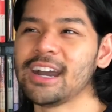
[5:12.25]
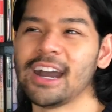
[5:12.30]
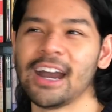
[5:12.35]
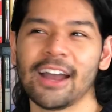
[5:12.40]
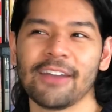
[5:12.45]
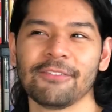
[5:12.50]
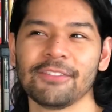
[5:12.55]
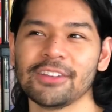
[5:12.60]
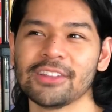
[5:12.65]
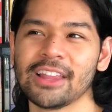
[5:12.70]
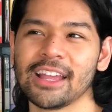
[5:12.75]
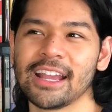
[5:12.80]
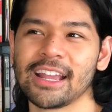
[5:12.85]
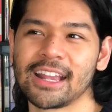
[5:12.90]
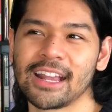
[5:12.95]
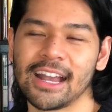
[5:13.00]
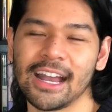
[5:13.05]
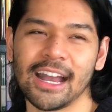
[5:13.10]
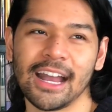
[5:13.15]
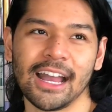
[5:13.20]
I feel
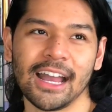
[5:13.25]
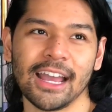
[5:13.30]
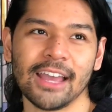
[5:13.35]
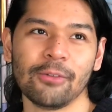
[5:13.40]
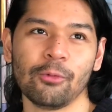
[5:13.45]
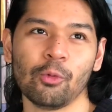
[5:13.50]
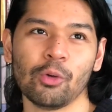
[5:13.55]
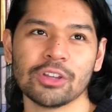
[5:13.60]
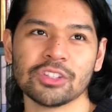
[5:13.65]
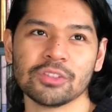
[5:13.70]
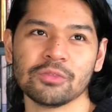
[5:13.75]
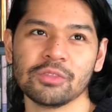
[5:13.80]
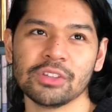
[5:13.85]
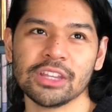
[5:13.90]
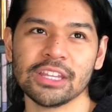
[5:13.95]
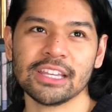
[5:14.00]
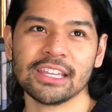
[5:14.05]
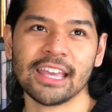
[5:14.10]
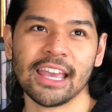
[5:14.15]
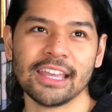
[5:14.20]
like I wasn't
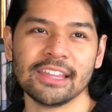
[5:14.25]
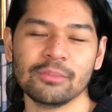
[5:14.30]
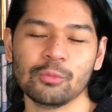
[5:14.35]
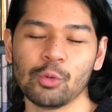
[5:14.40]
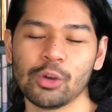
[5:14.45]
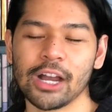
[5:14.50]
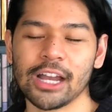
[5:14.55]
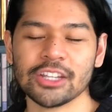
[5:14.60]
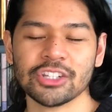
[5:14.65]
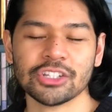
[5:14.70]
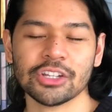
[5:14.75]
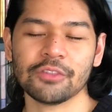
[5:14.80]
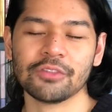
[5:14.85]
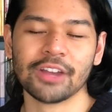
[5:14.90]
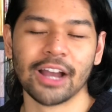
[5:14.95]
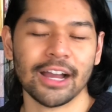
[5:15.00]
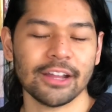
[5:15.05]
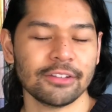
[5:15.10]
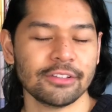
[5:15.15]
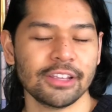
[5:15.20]
really getting what I should have
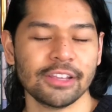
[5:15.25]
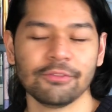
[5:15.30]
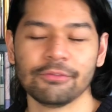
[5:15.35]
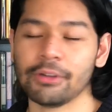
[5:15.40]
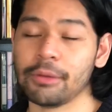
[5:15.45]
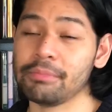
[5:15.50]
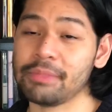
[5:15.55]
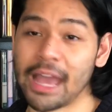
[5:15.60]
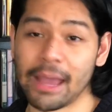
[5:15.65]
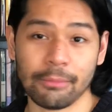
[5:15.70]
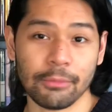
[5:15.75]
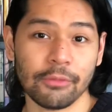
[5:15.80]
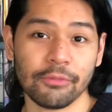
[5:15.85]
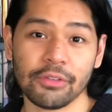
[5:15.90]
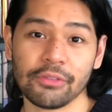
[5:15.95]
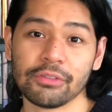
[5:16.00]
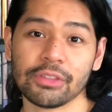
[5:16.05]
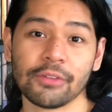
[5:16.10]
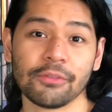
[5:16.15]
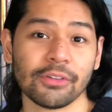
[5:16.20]
gotten from that
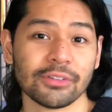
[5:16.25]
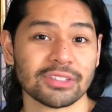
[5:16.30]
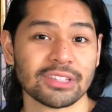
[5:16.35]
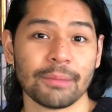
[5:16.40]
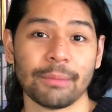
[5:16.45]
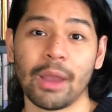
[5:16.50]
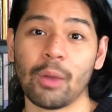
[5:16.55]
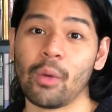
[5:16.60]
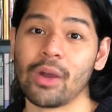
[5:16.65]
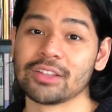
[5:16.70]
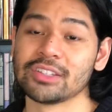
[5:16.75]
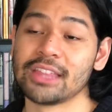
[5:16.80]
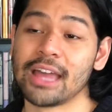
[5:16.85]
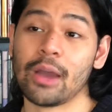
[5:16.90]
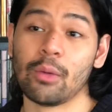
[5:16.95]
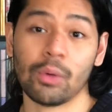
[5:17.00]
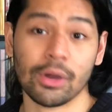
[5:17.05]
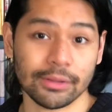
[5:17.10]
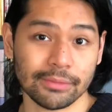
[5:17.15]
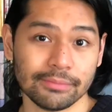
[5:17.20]
movie from the first time I watched
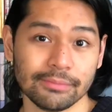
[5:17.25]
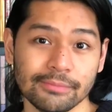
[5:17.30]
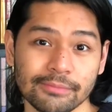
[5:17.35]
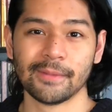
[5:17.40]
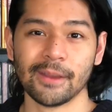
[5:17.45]
that one.